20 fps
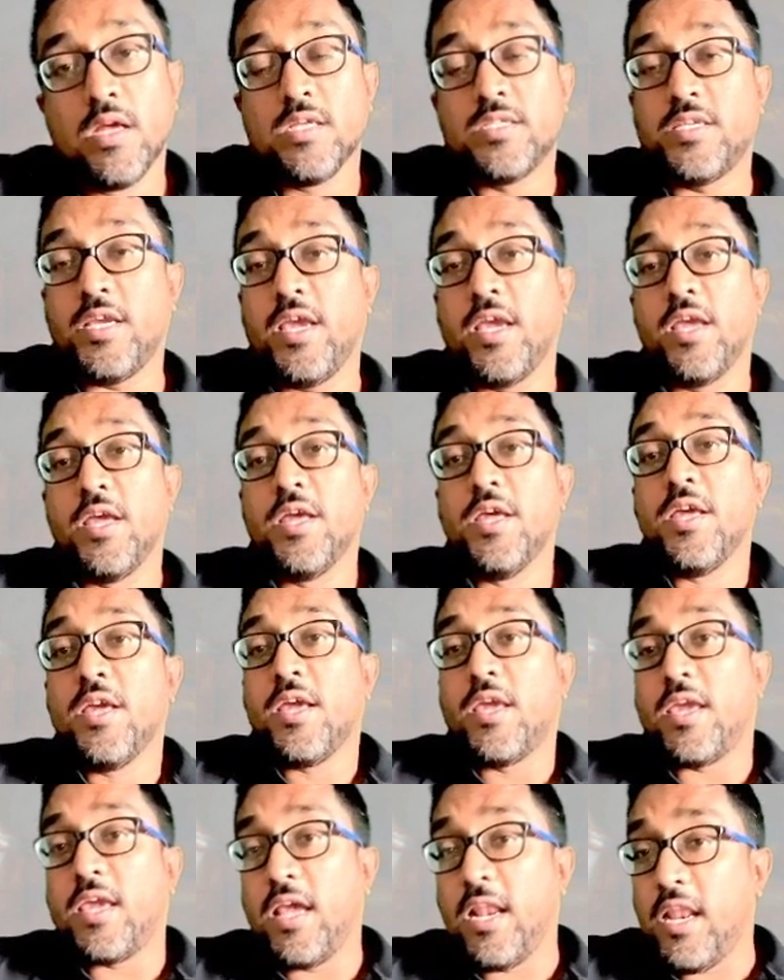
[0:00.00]
See,
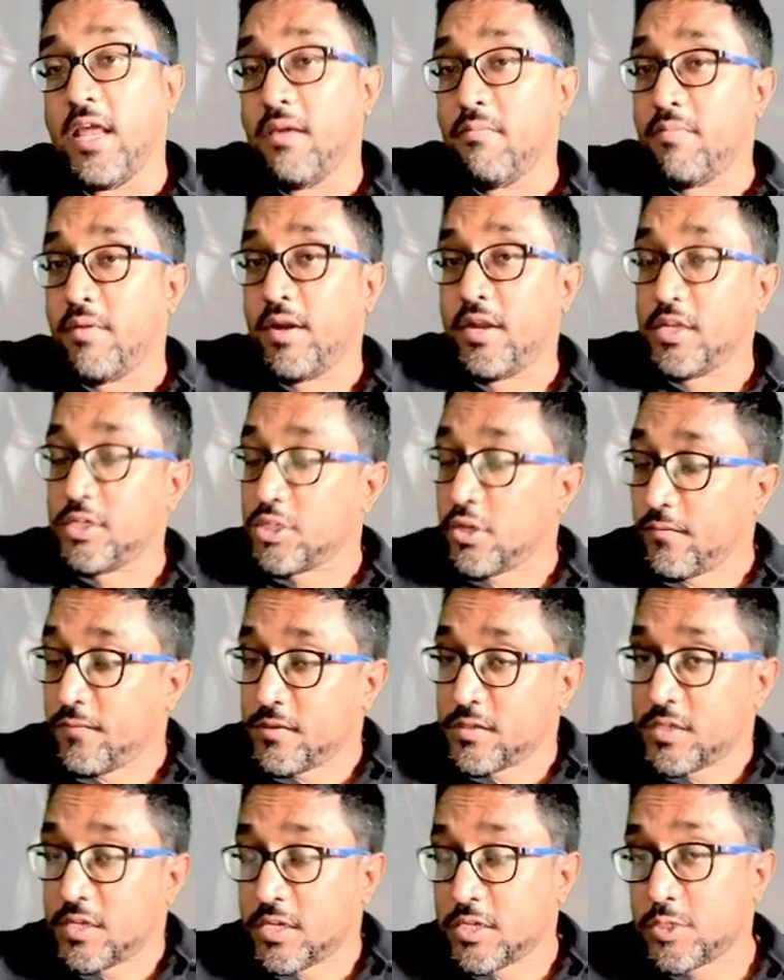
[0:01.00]
killing British
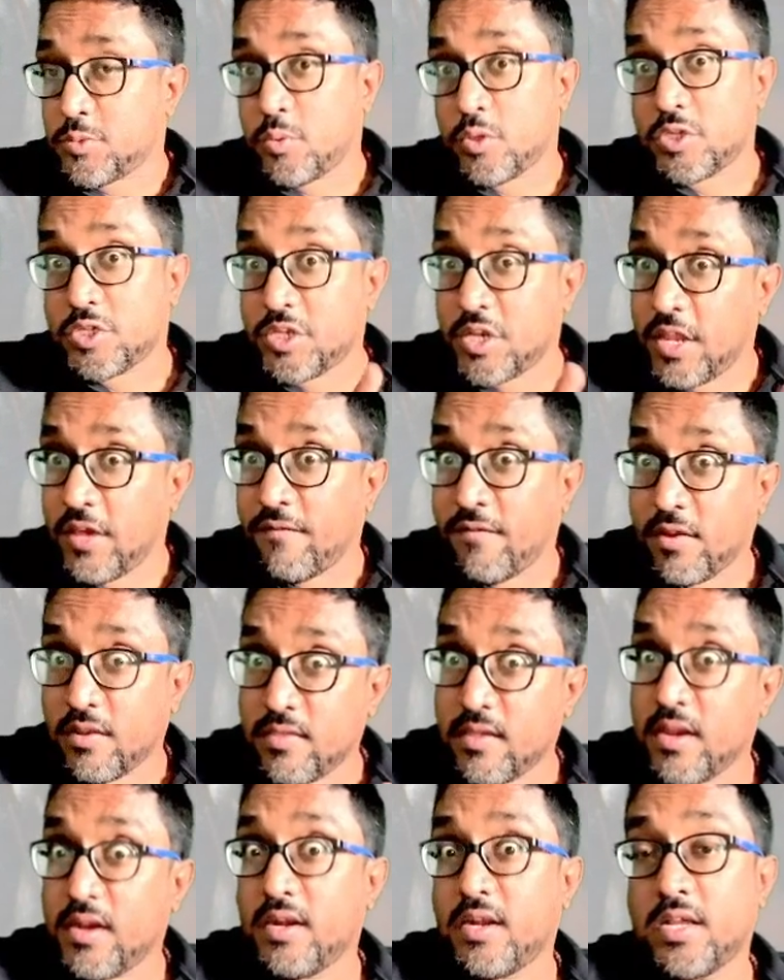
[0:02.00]
officers was never
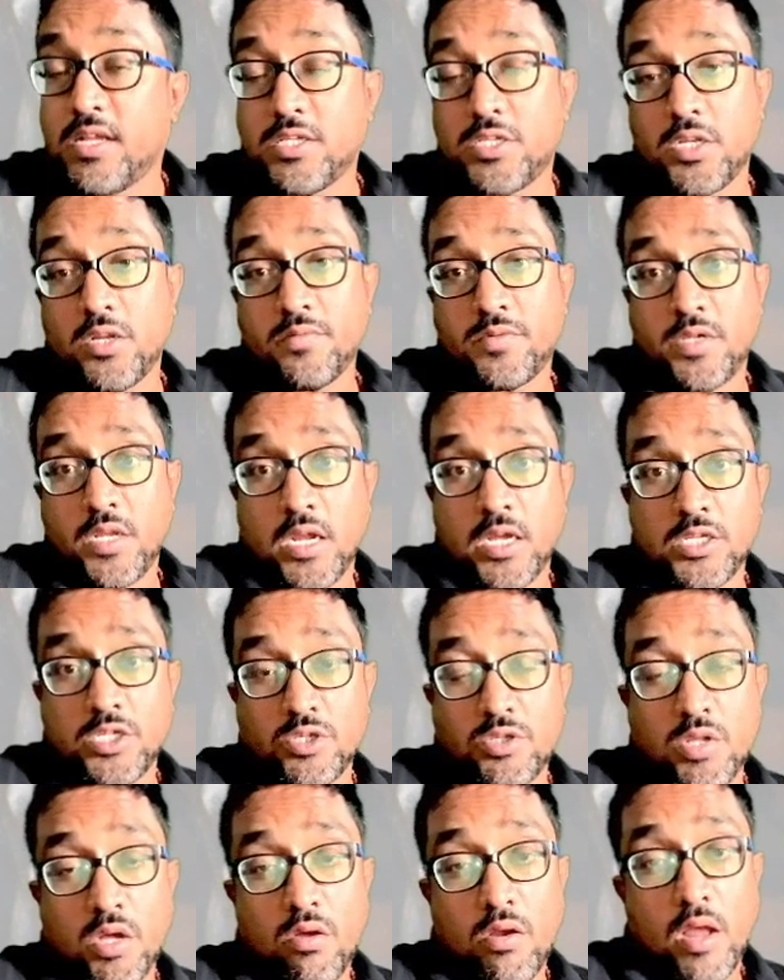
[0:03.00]
the intention of
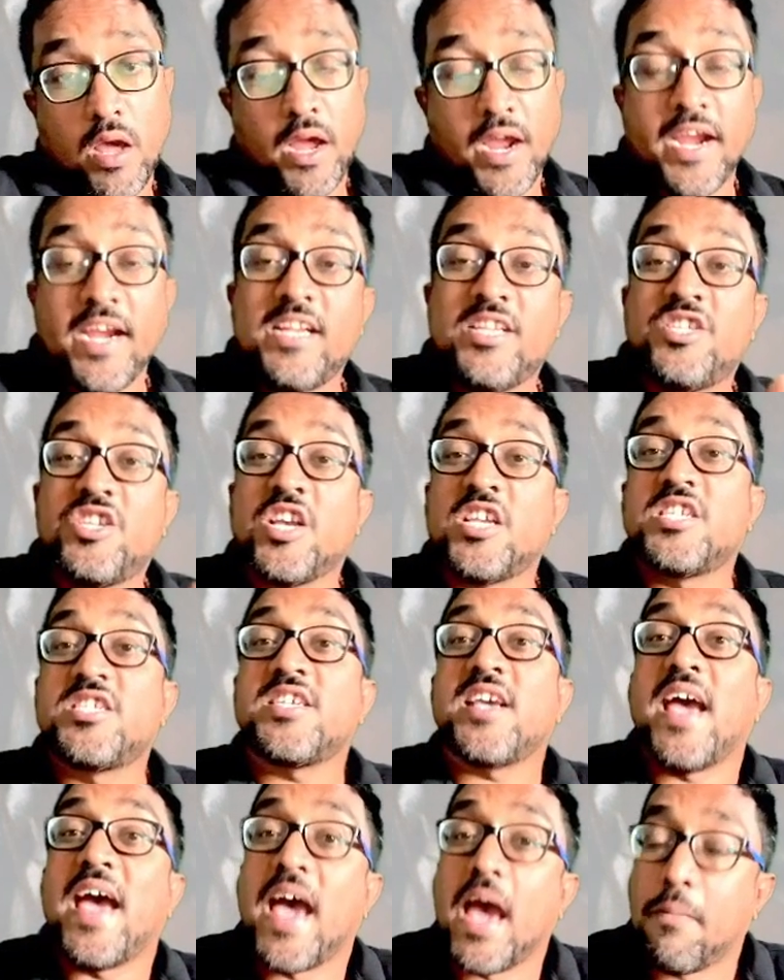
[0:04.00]
Sirajuddaula. It
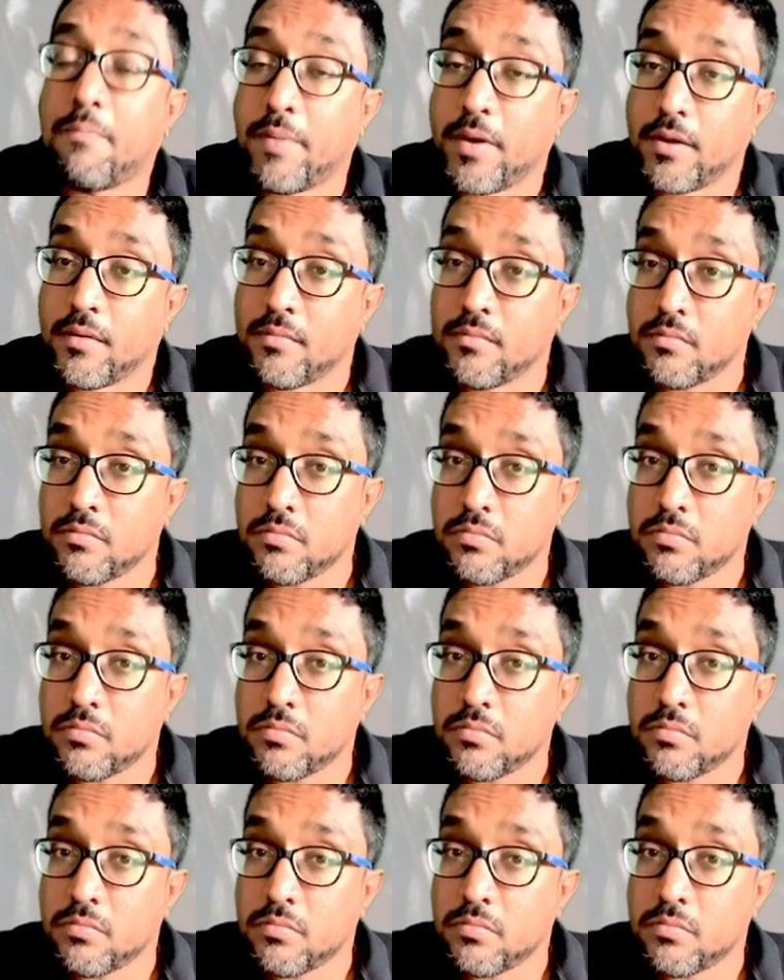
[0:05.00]
just happened.